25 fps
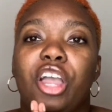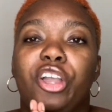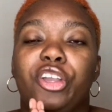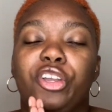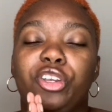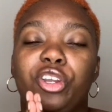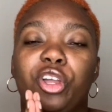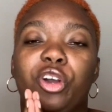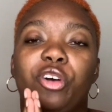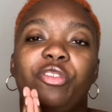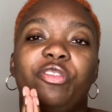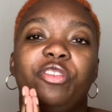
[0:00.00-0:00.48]
you
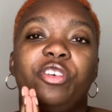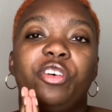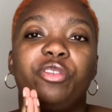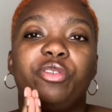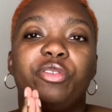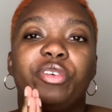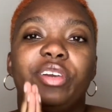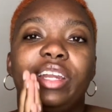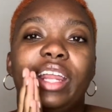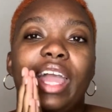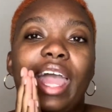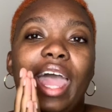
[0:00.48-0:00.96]
know, feel
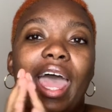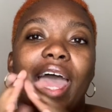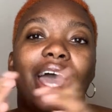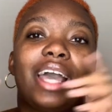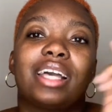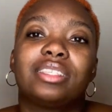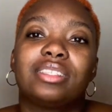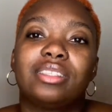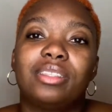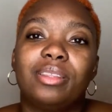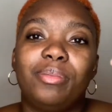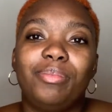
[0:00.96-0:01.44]
free to
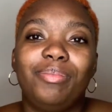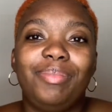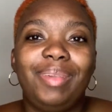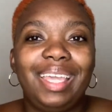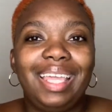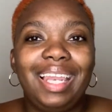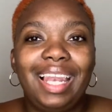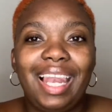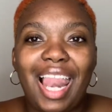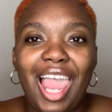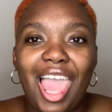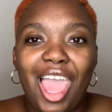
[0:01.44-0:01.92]
ask them
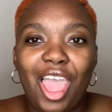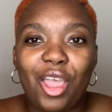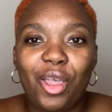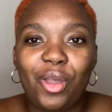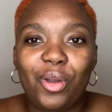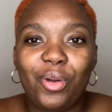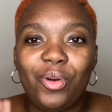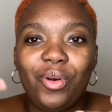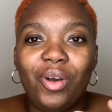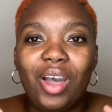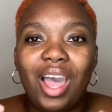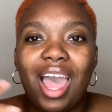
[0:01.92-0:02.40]

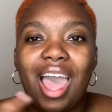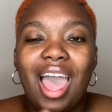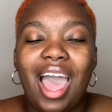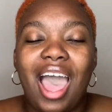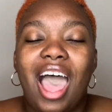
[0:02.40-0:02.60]
below.